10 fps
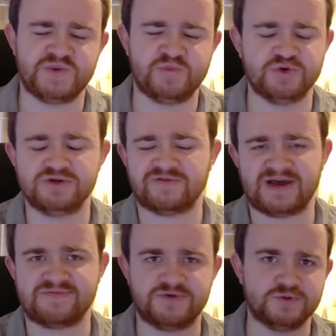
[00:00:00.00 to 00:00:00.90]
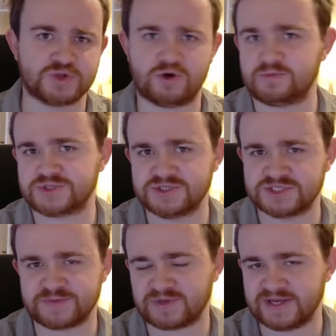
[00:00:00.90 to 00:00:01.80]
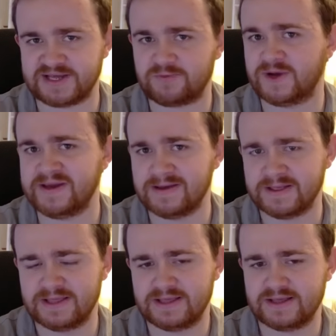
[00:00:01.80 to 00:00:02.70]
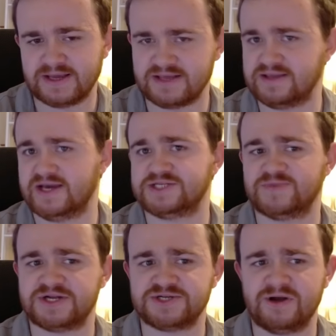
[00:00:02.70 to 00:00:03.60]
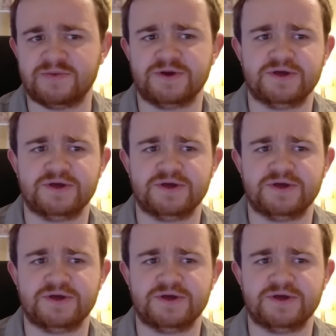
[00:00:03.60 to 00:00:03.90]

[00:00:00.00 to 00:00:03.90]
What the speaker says: we wouldn't have had those options to play that way in the Ace matchup.